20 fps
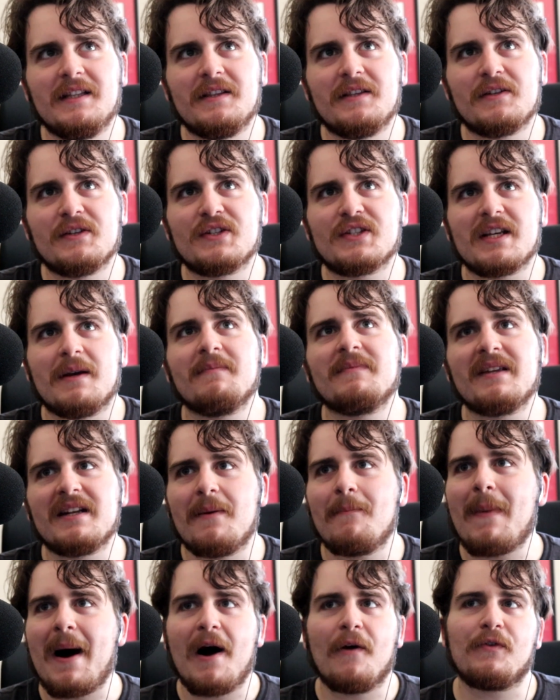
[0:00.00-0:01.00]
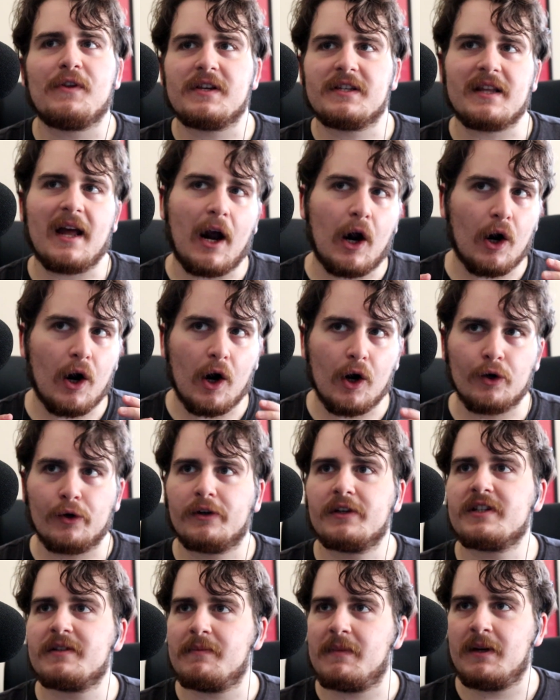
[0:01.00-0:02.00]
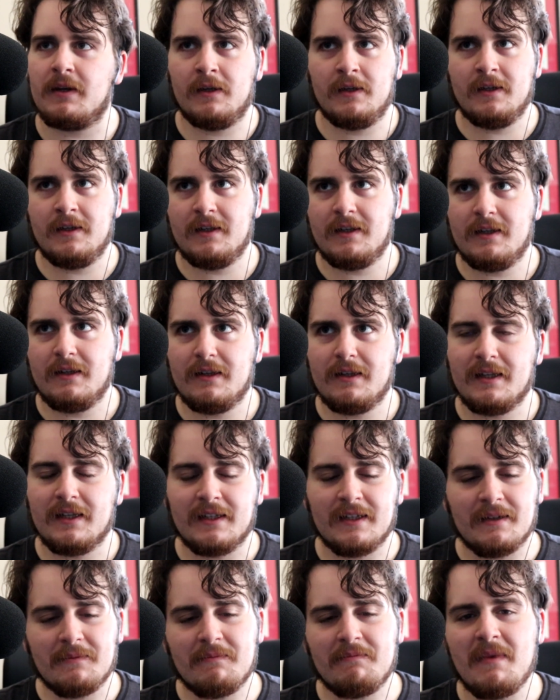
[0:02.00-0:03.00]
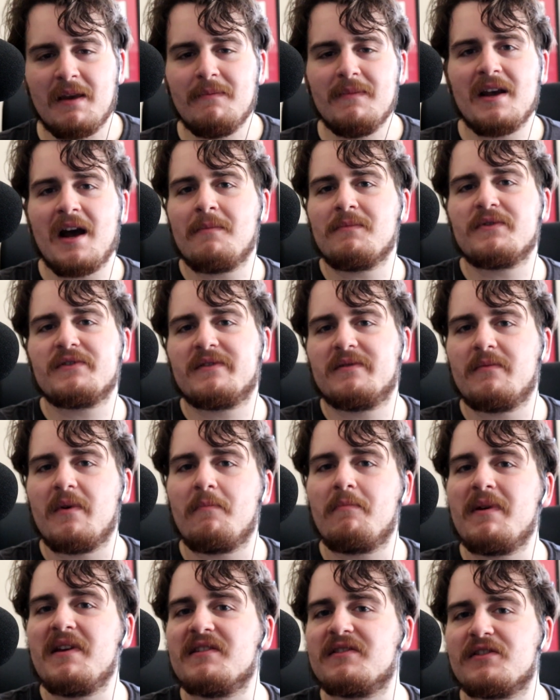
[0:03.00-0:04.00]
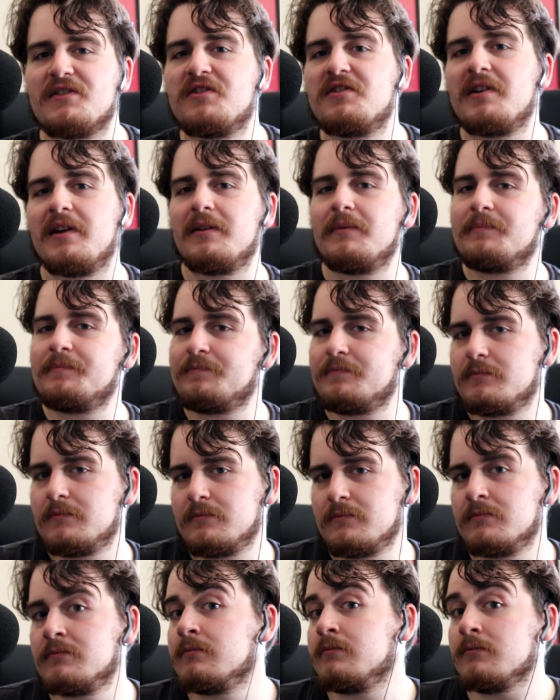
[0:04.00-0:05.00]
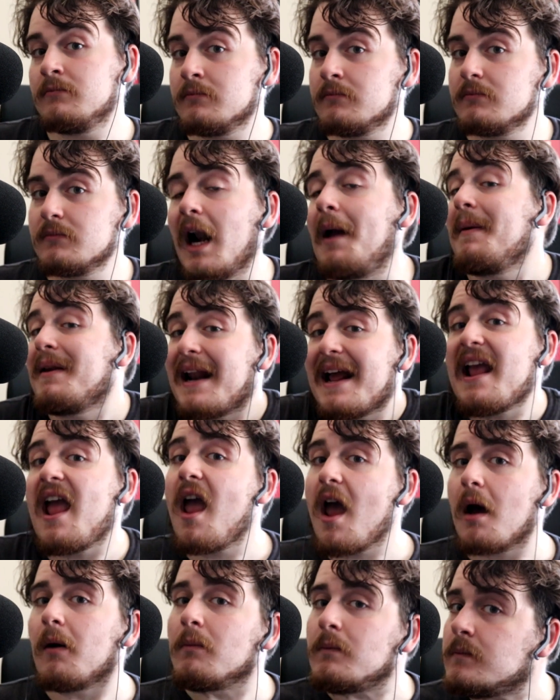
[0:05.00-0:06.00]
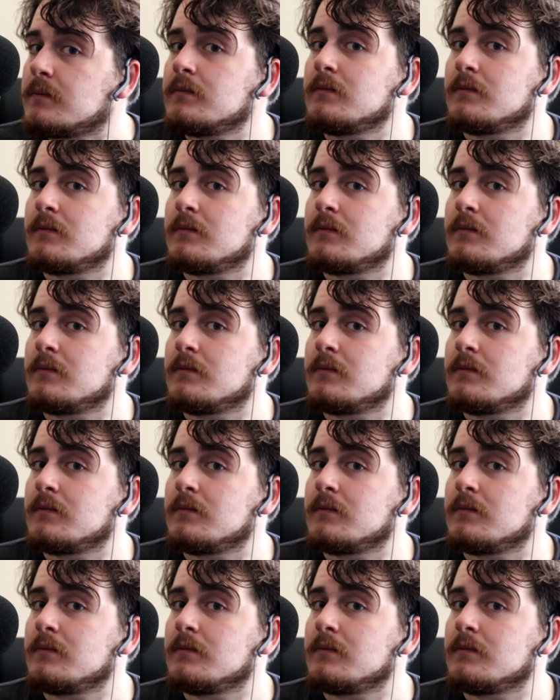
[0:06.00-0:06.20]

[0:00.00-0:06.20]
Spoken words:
There's something about this that irks me. And maybe I'm just a piece of shit. I mean, I am.